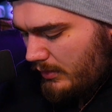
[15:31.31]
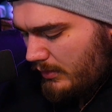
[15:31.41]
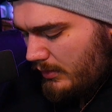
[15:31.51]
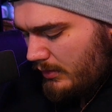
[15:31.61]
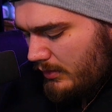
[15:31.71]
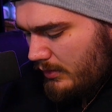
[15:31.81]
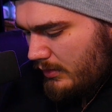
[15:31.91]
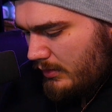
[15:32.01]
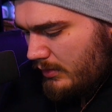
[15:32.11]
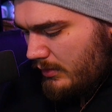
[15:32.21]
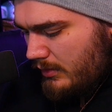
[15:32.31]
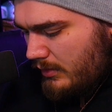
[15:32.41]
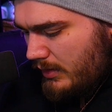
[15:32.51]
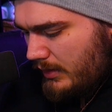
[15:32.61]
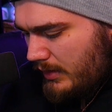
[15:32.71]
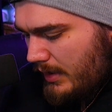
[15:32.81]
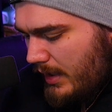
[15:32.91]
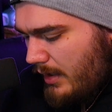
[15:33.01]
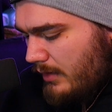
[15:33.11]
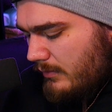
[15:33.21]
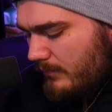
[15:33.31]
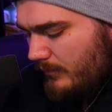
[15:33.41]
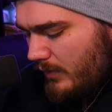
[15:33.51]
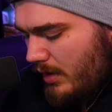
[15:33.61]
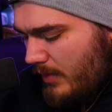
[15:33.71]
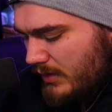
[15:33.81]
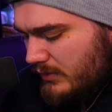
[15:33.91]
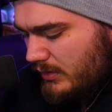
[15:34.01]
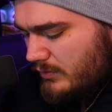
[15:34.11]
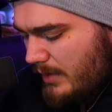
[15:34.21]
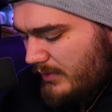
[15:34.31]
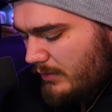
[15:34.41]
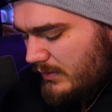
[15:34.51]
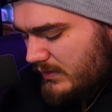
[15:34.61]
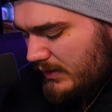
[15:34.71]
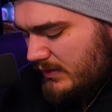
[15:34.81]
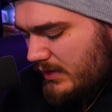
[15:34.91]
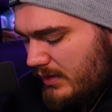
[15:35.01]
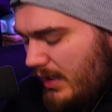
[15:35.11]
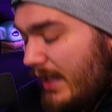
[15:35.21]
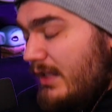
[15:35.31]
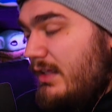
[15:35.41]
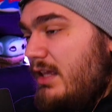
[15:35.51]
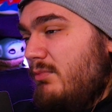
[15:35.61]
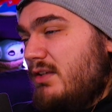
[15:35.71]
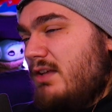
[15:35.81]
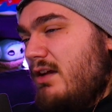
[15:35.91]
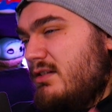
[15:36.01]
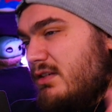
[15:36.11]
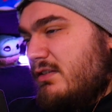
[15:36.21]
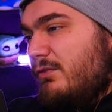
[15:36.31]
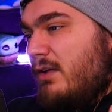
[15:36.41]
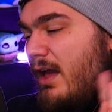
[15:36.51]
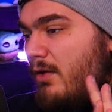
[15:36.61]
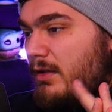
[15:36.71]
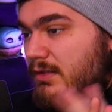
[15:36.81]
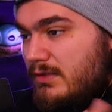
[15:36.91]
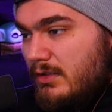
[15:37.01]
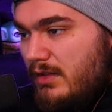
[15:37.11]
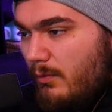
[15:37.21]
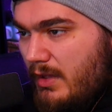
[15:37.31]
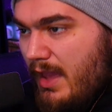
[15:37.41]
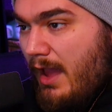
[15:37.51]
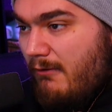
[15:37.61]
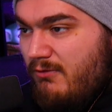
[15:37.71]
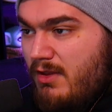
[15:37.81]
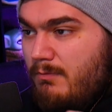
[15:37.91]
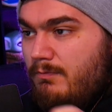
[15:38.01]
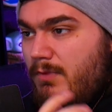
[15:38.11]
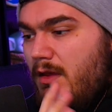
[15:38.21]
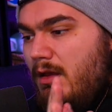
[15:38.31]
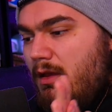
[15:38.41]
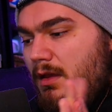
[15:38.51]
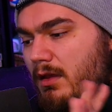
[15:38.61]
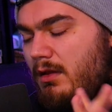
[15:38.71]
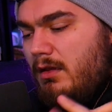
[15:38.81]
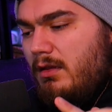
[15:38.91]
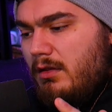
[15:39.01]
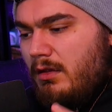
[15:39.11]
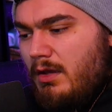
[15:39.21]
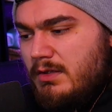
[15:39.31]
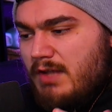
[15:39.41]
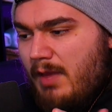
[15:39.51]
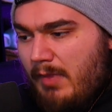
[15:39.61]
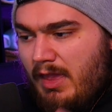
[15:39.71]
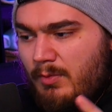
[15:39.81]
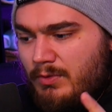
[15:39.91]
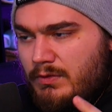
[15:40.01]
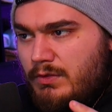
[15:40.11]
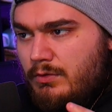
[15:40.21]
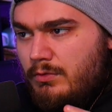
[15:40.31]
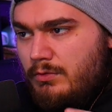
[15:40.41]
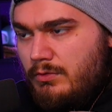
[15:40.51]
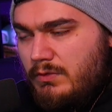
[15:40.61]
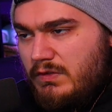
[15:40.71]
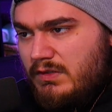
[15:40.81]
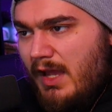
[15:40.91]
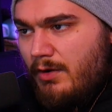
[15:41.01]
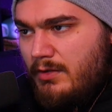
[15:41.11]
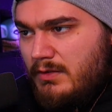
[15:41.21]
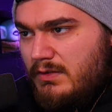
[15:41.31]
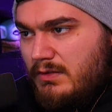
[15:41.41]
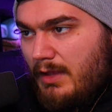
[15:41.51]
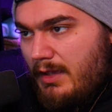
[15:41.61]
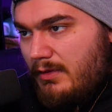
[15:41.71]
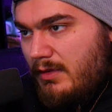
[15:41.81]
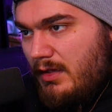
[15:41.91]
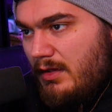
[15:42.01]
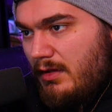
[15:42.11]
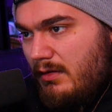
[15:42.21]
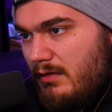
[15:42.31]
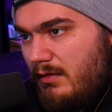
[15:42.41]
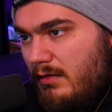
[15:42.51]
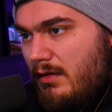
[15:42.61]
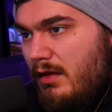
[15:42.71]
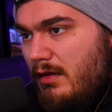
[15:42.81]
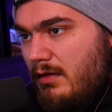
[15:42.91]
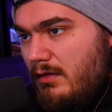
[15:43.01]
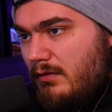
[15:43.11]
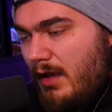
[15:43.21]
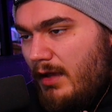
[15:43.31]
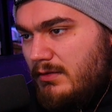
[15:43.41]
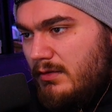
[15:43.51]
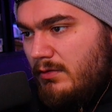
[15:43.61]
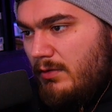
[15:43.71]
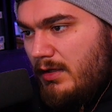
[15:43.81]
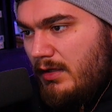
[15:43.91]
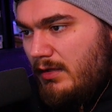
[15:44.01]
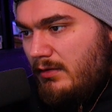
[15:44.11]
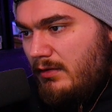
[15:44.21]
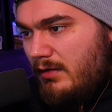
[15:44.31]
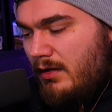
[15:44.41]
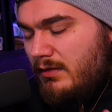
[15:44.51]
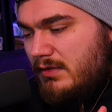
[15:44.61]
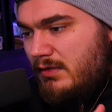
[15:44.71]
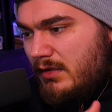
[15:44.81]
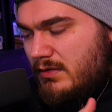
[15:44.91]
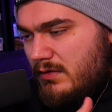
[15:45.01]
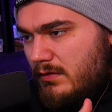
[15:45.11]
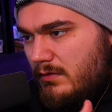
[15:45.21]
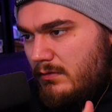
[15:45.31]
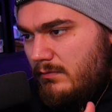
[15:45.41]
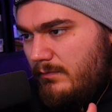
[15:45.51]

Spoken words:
Yeah. Arbok's going to drop down to 60. I can keep my Cyruses for now. It is good that we have them, because I'm able to Cyrus, like, the Toxicroak in on this next turn.